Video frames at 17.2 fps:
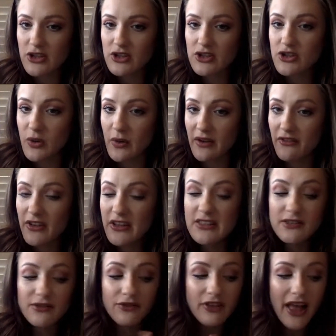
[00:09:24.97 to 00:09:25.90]
So if
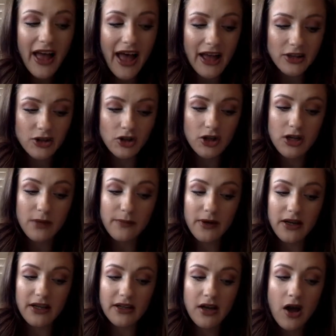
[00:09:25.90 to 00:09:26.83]
it's flat, you're going to
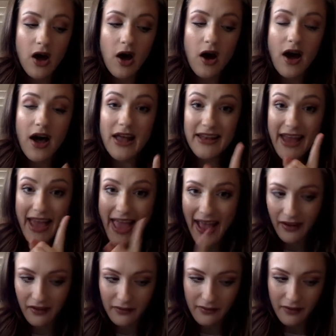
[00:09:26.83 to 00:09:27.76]
put an
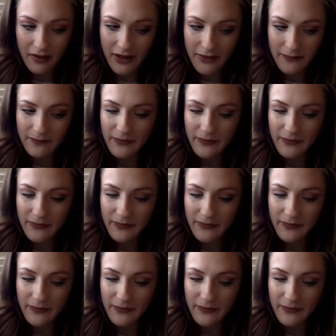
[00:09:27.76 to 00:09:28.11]
X on it.